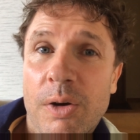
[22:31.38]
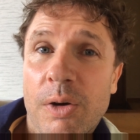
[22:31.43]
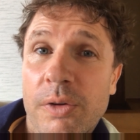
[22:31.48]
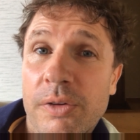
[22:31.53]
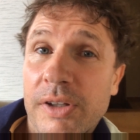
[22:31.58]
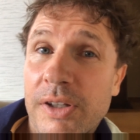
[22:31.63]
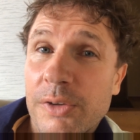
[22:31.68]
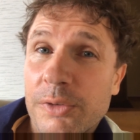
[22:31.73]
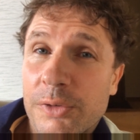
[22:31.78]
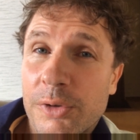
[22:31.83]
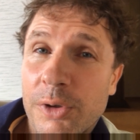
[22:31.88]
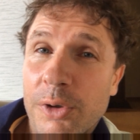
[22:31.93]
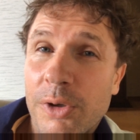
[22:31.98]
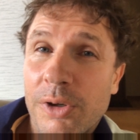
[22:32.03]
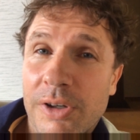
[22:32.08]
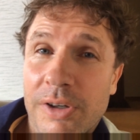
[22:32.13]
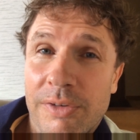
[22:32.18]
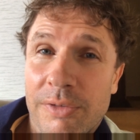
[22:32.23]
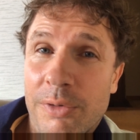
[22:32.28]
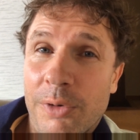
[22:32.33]
on the
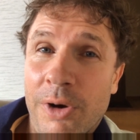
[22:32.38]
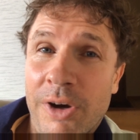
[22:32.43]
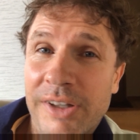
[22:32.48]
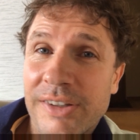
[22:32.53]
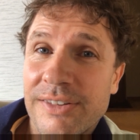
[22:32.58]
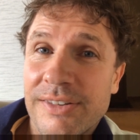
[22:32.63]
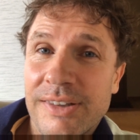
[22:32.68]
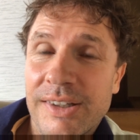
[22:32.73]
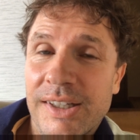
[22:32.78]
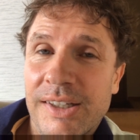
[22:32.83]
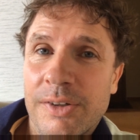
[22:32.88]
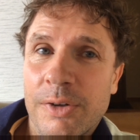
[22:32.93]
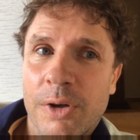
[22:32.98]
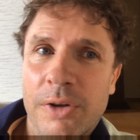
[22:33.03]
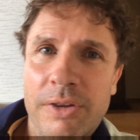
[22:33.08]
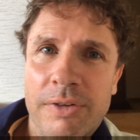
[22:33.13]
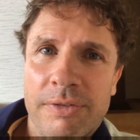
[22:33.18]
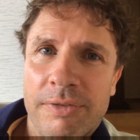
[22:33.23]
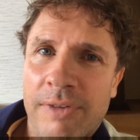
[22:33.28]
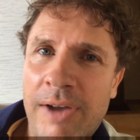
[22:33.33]
alternative right scene,
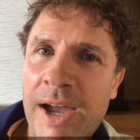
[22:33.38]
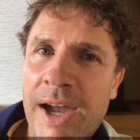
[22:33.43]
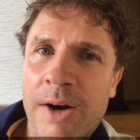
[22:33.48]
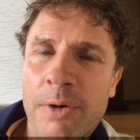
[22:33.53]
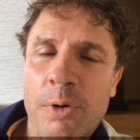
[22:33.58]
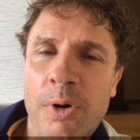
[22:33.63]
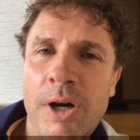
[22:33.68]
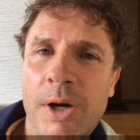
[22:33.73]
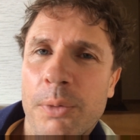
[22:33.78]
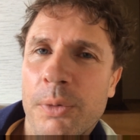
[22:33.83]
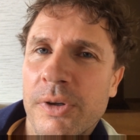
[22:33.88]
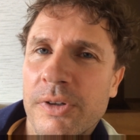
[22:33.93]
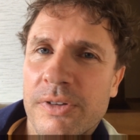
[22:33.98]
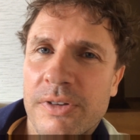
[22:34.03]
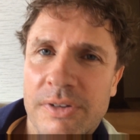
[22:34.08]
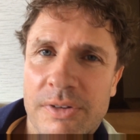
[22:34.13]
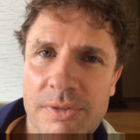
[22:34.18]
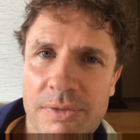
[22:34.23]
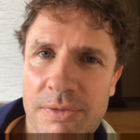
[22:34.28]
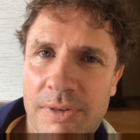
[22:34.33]
not the far right where
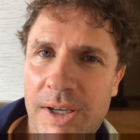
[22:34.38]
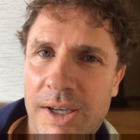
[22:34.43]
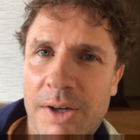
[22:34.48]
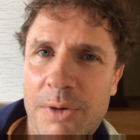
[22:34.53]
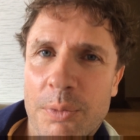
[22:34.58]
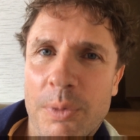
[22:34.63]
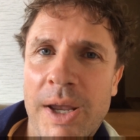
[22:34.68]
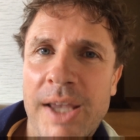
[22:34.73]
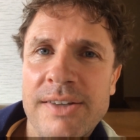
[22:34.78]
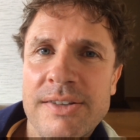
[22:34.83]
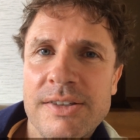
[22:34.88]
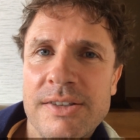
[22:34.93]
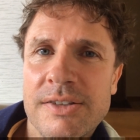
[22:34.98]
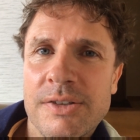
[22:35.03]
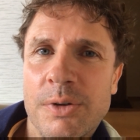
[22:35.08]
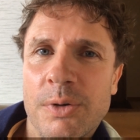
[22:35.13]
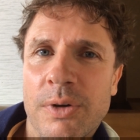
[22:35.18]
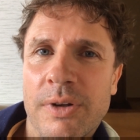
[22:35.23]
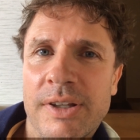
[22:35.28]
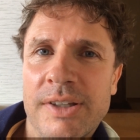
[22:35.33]
it's just a fucking
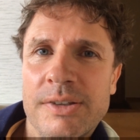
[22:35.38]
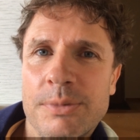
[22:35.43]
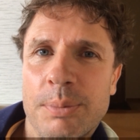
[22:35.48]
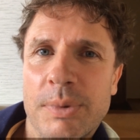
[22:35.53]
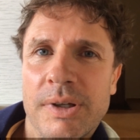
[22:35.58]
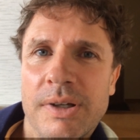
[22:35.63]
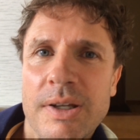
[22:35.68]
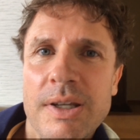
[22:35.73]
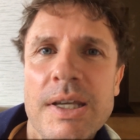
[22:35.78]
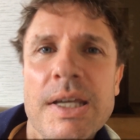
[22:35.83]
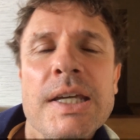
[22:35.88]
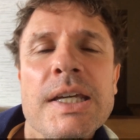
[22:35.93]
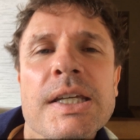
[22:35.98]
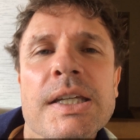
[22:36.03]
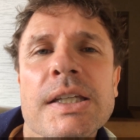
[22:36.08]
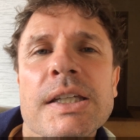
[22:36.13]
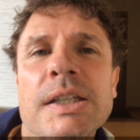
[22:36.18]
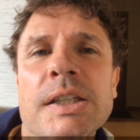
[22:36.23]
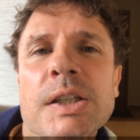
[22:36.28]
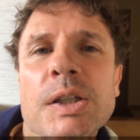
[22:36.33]
racist and all this, but
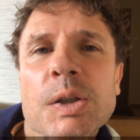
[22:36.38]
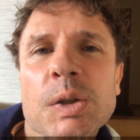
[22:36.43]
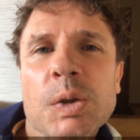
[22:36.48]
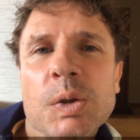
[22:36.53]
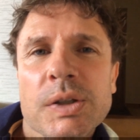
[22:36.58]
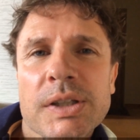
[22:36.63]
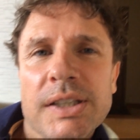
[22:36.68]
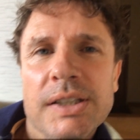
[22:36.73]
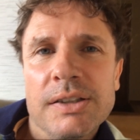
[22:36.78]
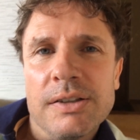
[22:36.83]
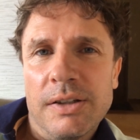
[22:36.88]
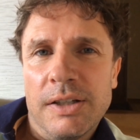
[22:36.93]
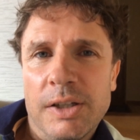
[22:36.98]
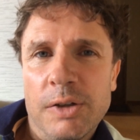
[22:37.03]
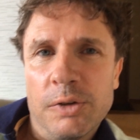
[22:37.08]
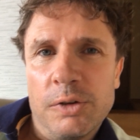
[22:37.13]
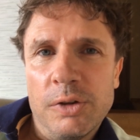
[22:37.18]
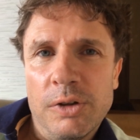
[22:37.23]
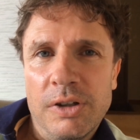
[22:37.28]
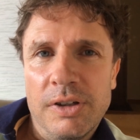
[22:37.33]
you look into
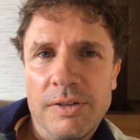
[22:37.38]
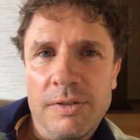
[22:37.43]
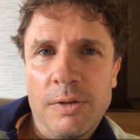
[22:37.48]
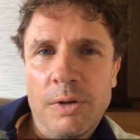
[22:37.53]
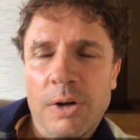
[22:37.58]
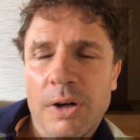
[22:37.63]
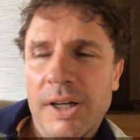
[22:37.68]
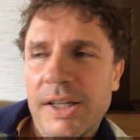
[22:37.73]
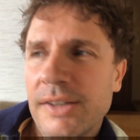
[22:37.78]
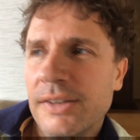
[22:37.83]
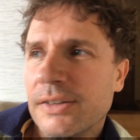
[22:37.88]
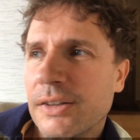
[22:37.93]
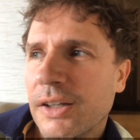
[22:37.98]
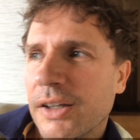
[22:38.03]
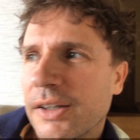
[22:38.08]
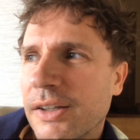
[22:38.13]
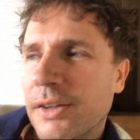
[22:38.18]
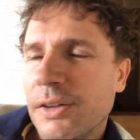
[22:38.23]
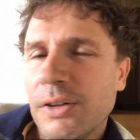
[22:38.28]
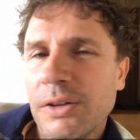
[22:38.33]
the alternative right. It's
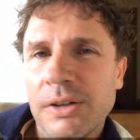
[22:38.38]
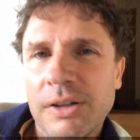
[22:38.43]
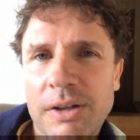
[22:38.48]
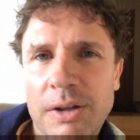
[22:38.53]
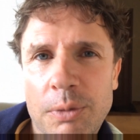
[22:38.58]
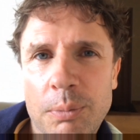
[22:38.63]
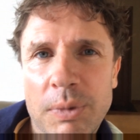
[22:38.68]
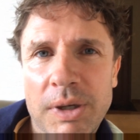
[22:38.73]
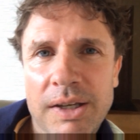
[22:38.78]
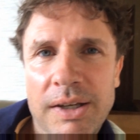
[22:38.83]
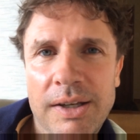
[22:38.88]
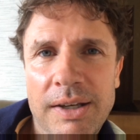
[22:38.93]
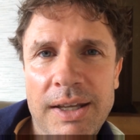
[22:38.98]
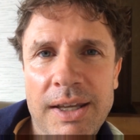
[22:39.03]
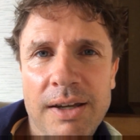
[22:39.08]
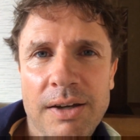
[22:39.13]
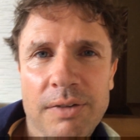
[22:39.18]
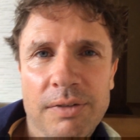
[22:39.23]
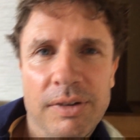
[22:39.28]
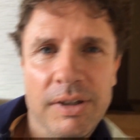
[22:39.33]
like you look into the media
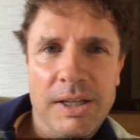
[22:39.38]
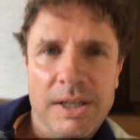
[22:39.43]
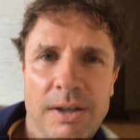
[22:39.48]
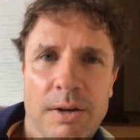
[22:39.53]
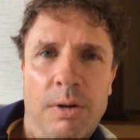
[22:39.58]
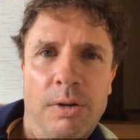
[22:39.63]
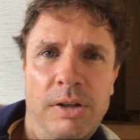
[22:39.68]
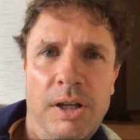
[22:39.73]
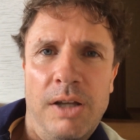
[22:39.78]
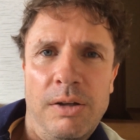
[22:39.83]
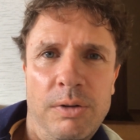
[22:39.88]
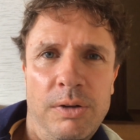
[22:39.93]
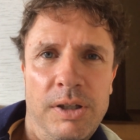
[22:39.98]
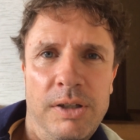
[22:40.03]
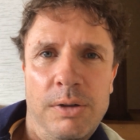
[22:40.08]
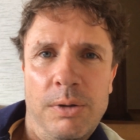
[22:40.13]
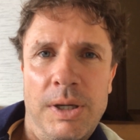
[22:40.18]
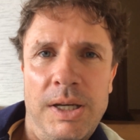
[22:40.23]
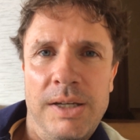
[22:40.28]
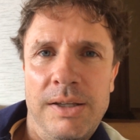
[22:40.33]
now, if you go, oh, don't look
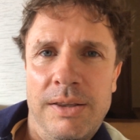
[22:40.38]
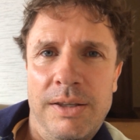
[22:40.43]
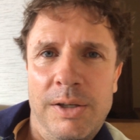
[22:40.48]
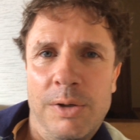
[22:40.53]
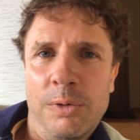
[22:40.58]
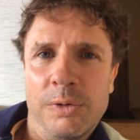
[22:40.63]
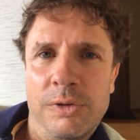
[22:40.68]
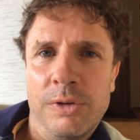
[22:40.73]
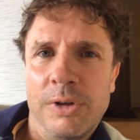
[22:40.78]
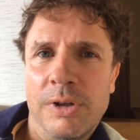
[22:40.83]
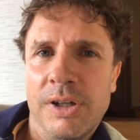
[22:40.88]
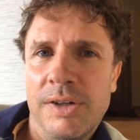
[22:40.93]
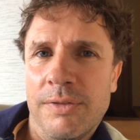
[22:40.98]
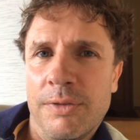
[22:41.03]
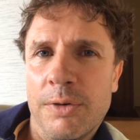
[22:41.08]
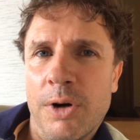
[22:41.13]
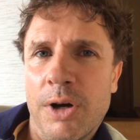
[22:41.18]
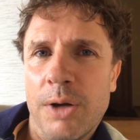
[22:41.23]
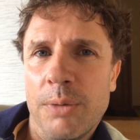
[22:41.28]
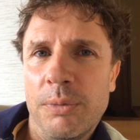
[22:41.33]
into anything
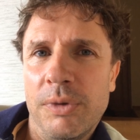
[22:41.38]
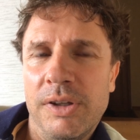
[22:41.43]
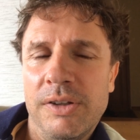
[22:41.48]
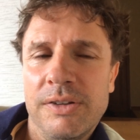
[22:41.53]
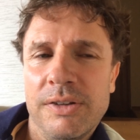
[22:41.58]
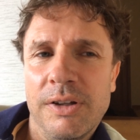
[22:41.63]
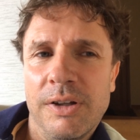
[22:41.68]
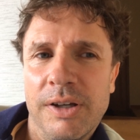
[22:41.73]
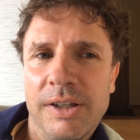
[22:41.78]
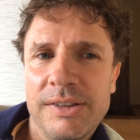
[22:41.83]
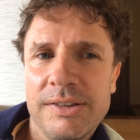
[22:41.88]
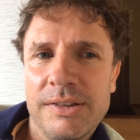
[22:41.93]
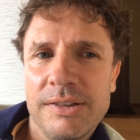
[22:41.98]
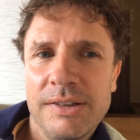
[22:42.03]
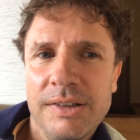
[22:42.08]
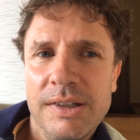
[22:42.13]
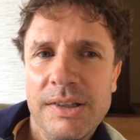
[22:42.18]
alternative right, it's like,